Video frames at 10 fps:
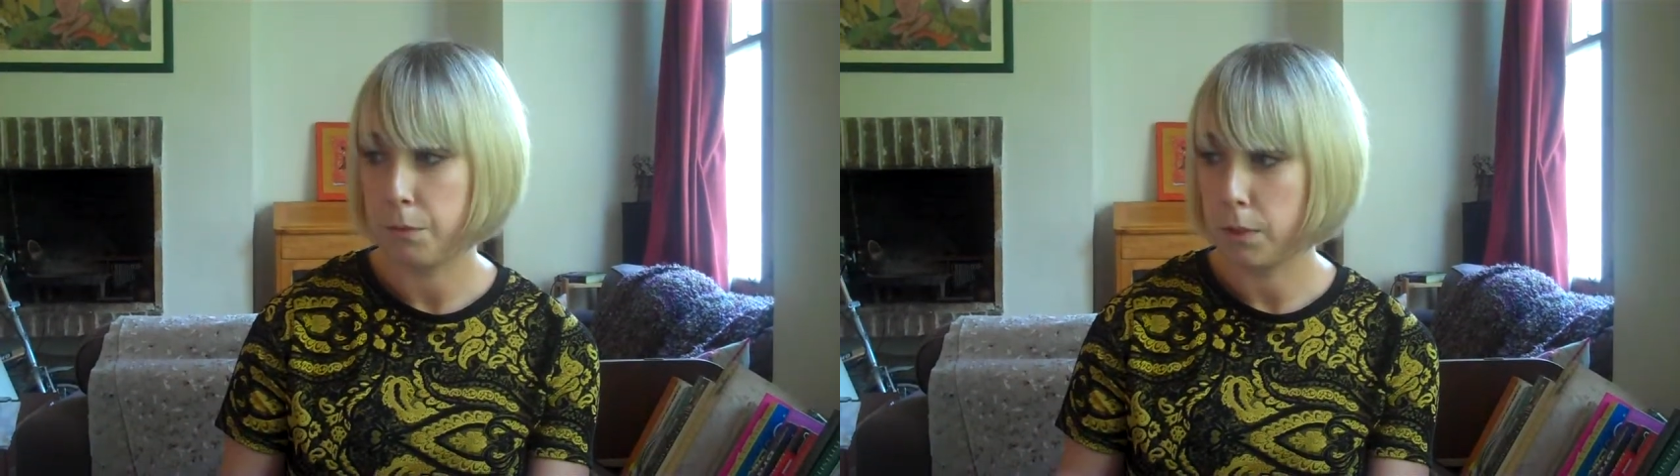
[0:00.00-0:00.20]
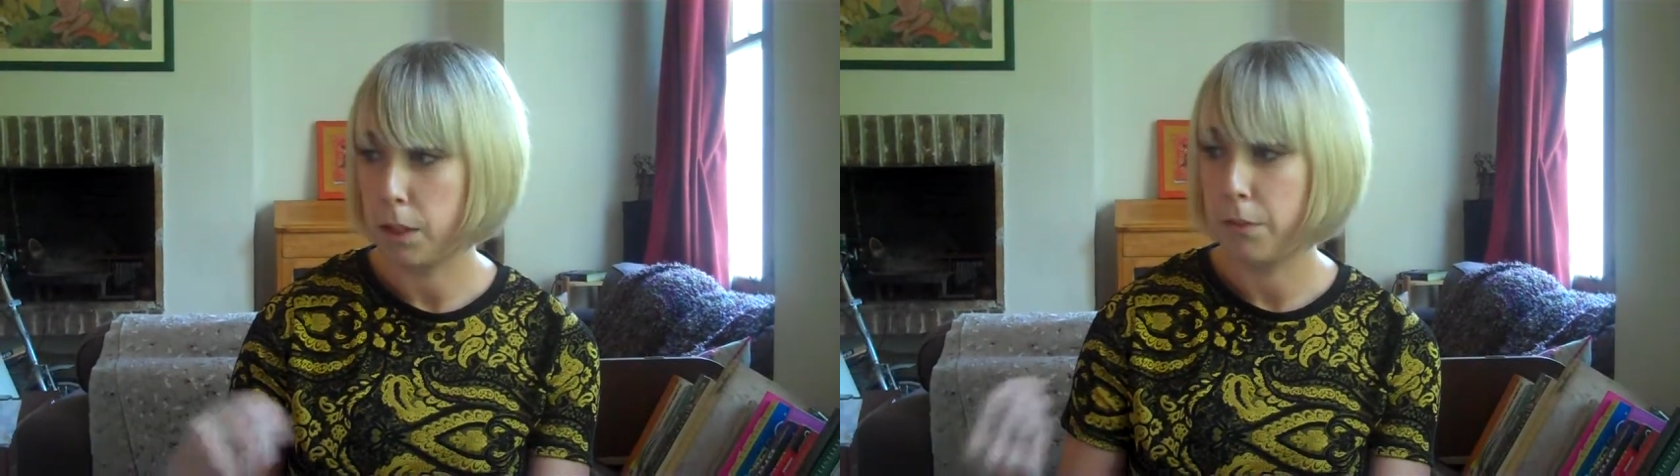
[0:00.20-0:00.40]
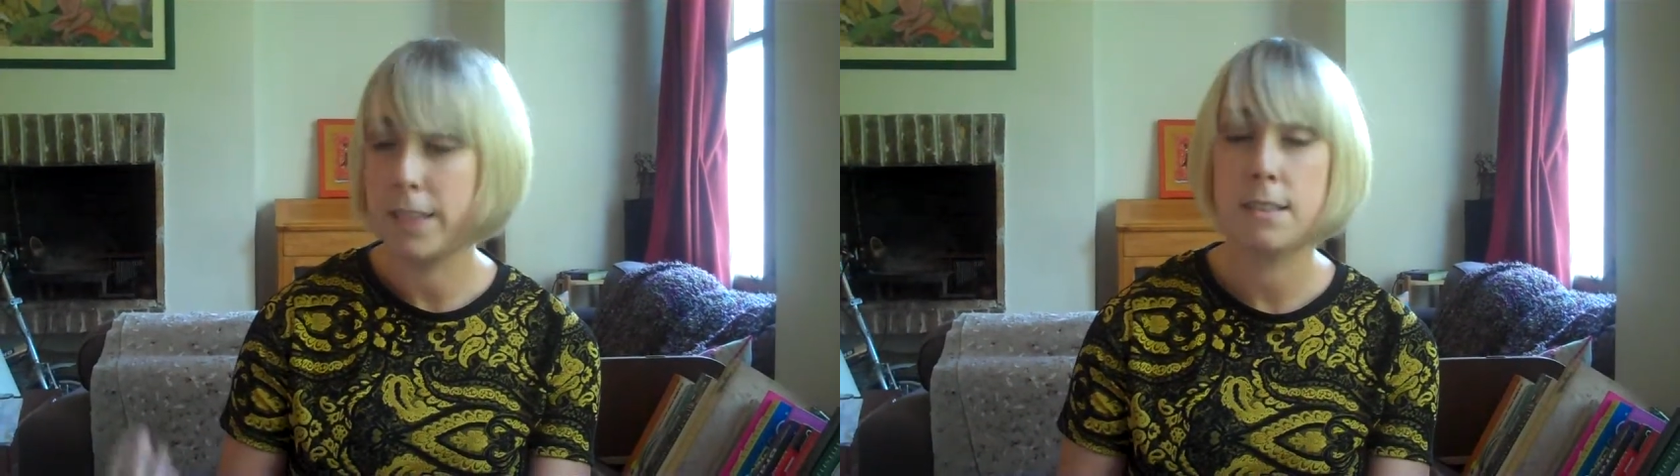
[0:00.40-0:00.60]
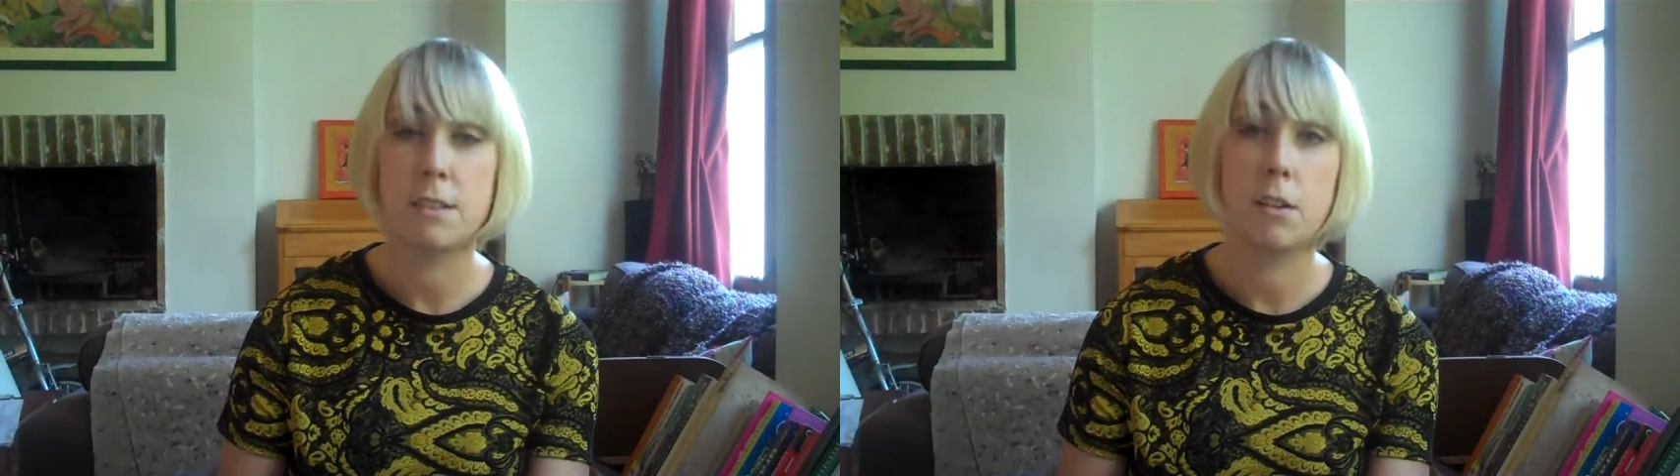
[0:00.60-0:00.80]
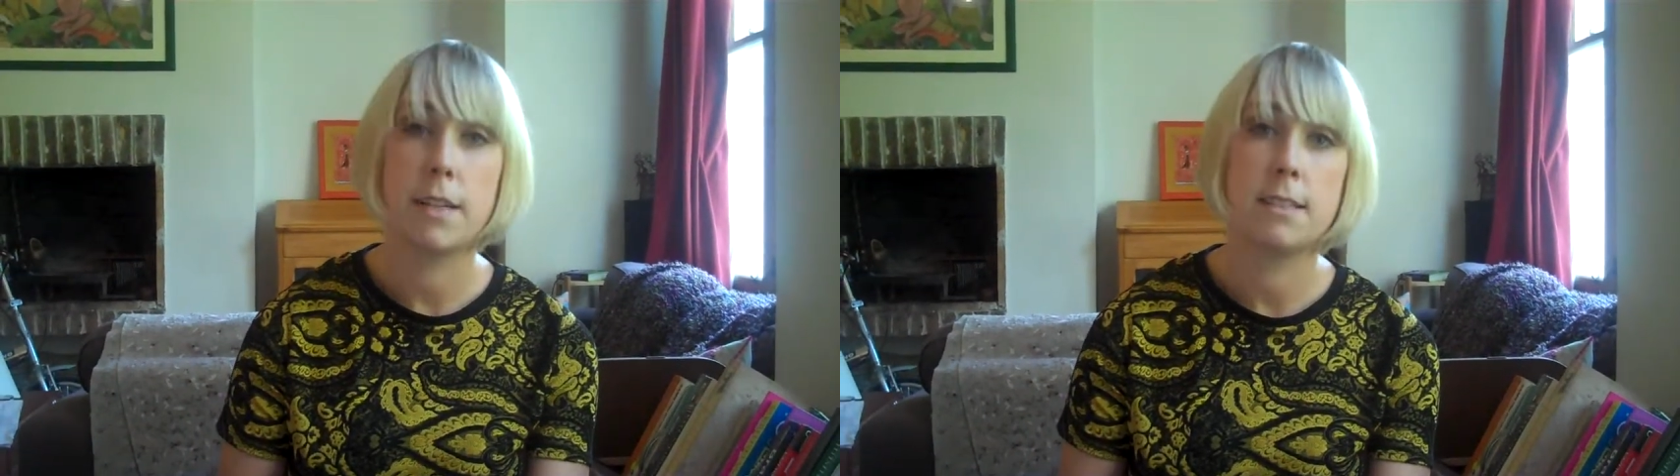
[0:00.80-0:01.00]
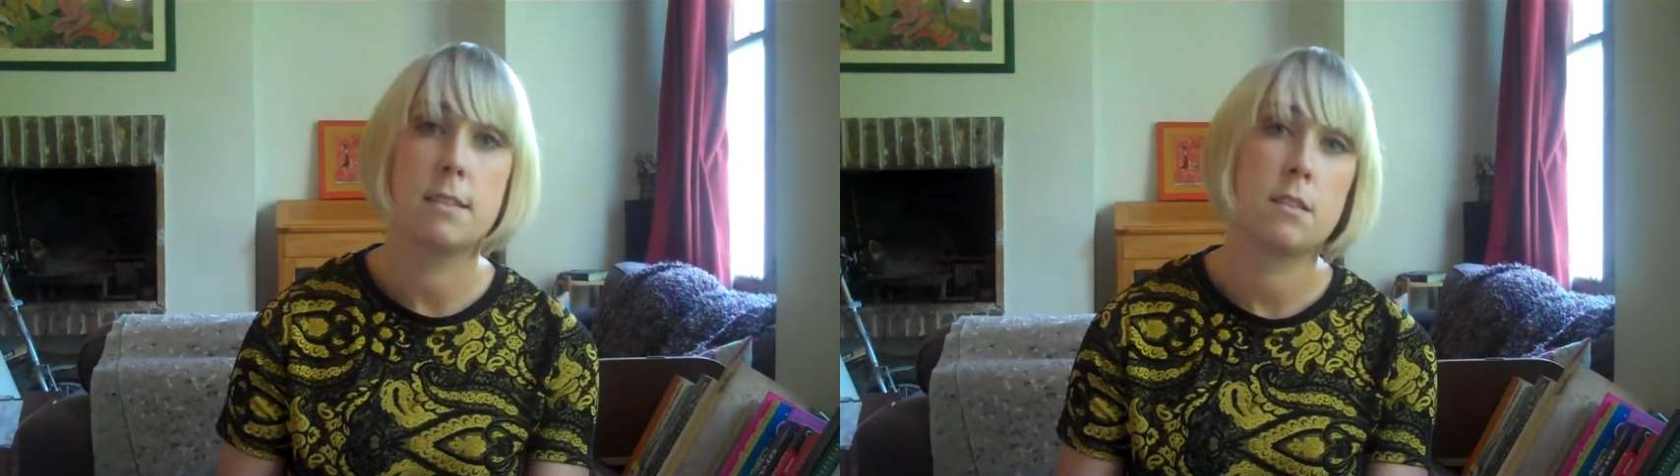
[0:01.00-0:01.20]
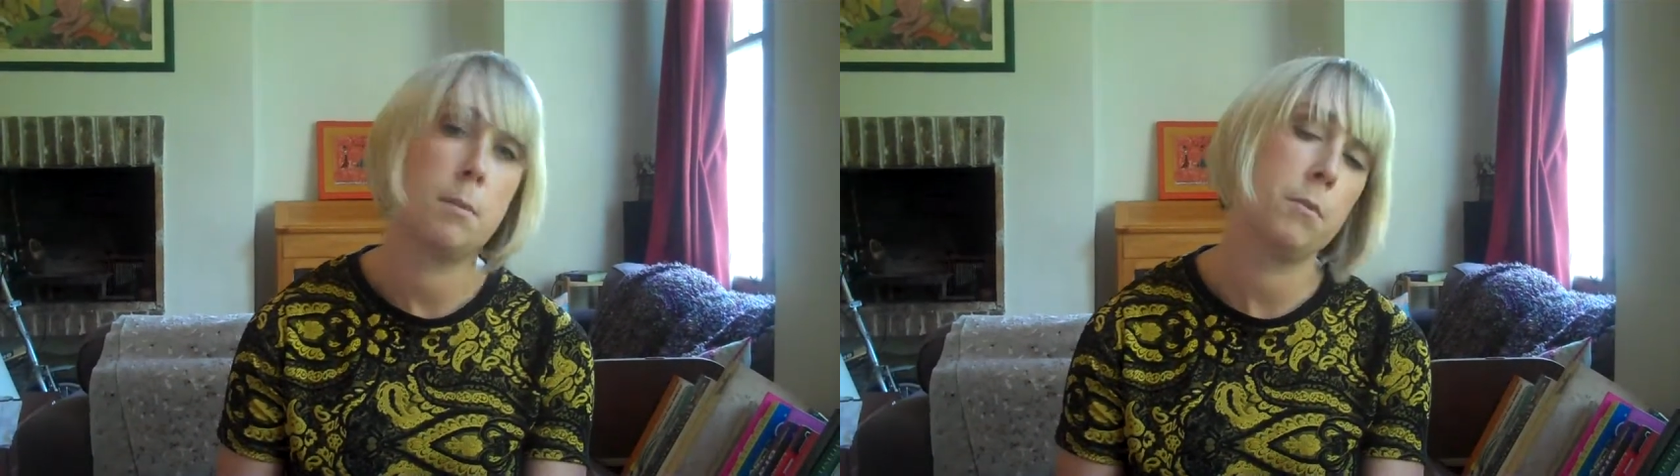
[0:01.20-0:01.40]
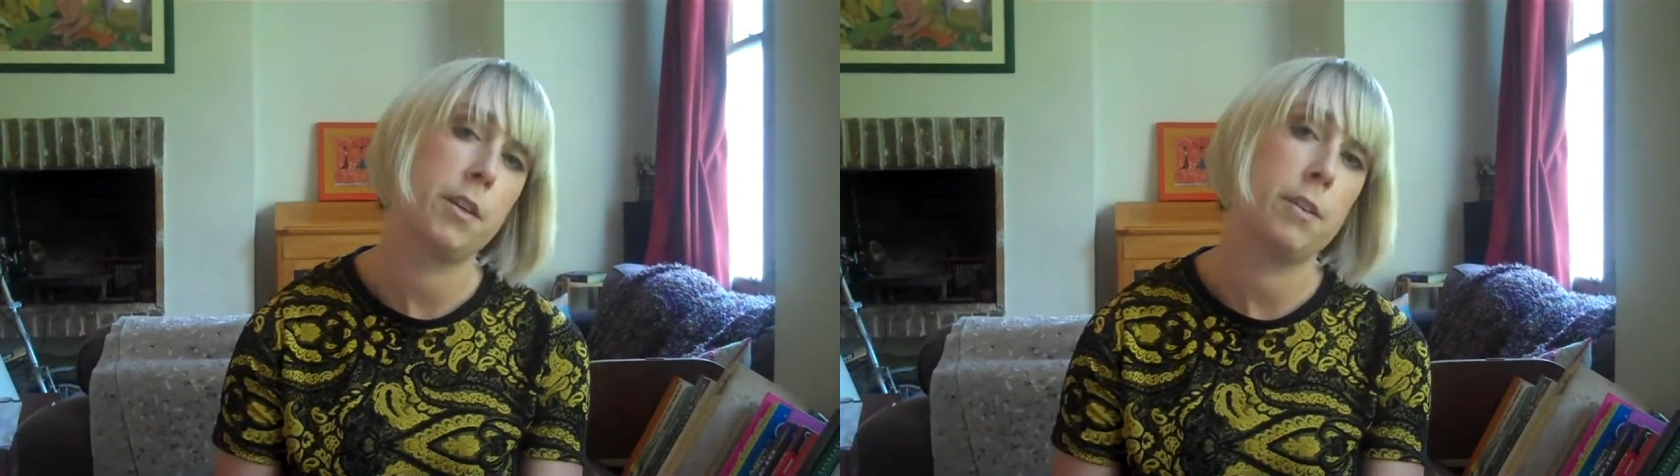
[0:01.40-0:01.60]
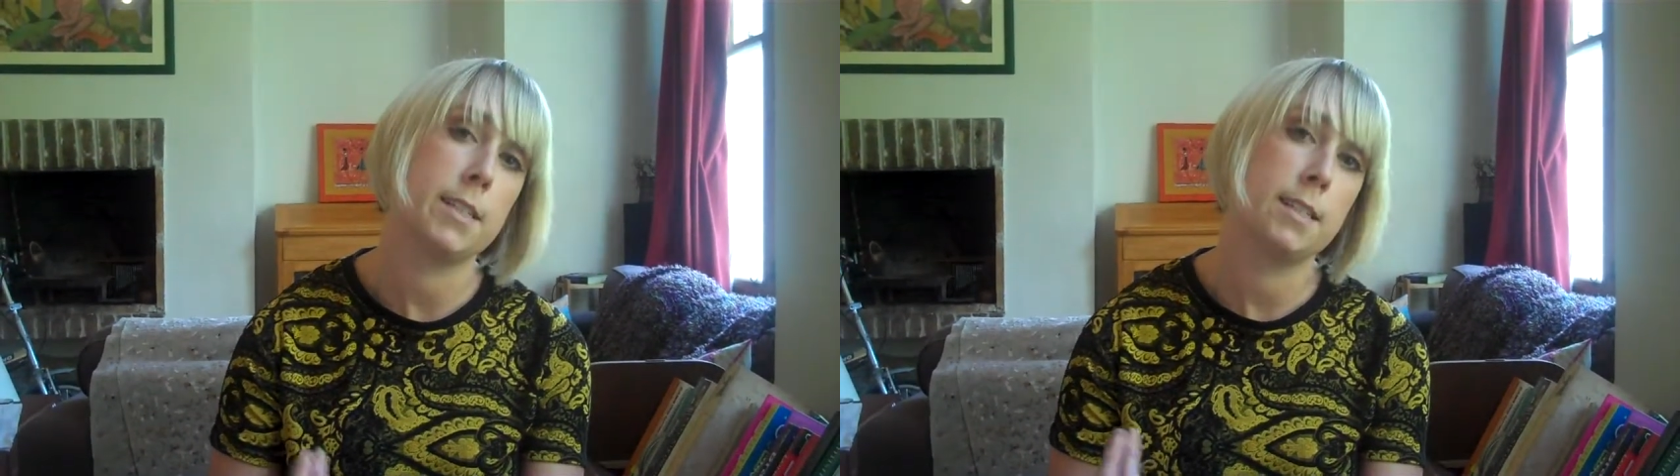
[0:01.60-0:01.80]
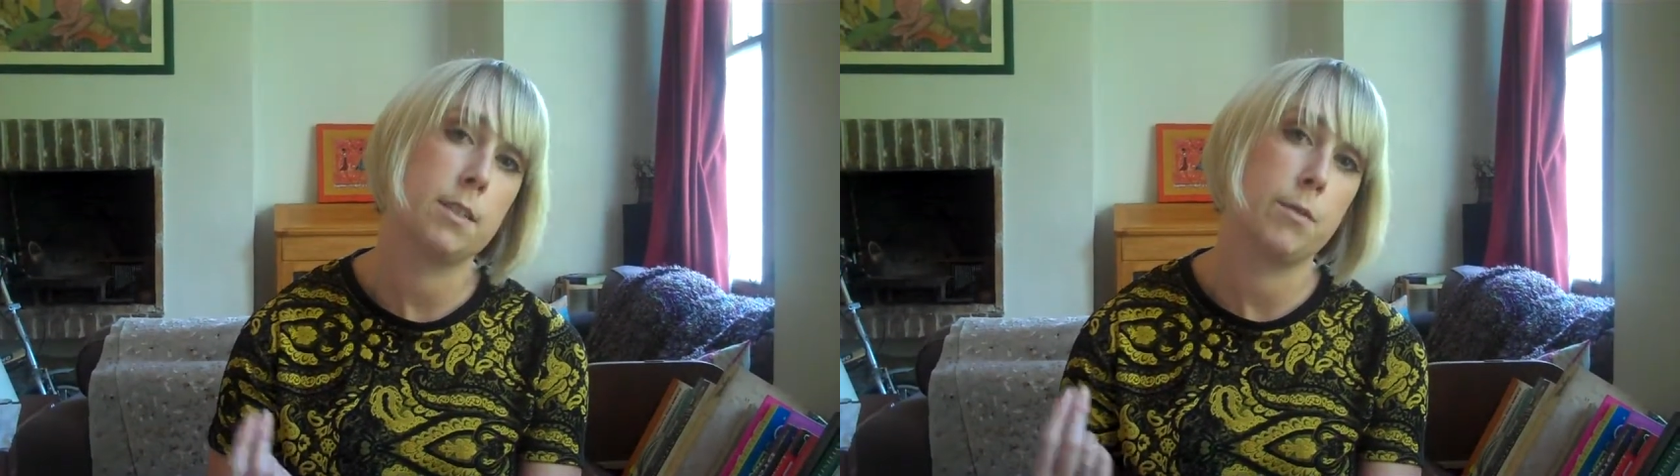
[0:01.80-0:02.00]
kind of insight into some of the
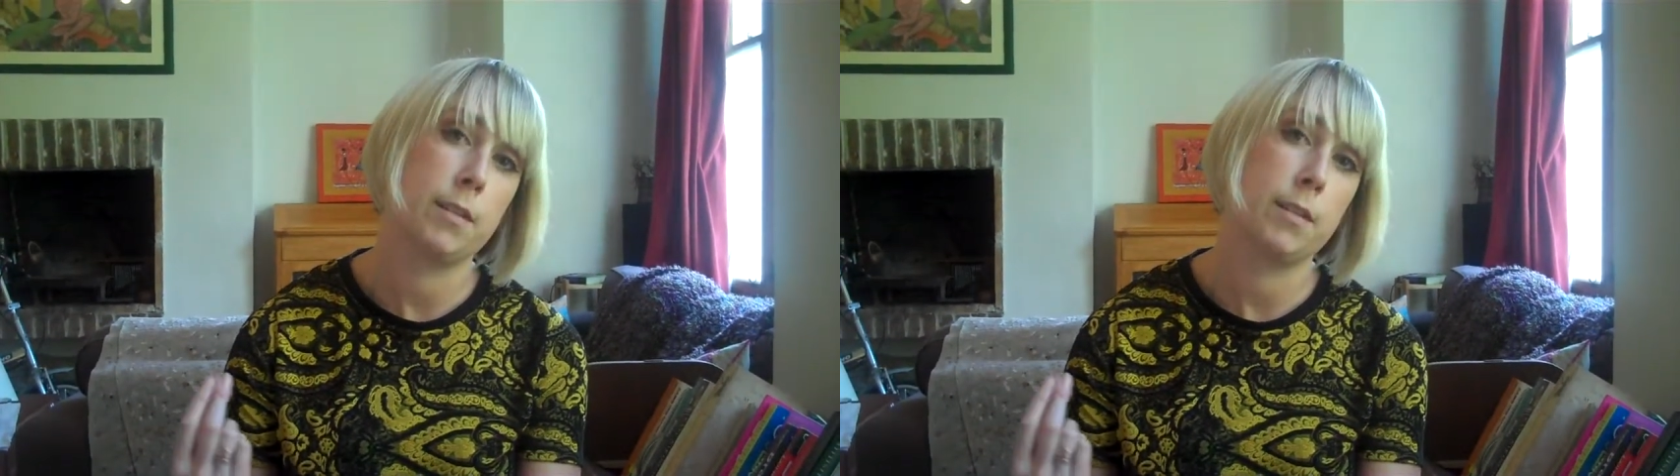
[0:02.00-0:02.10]
ideas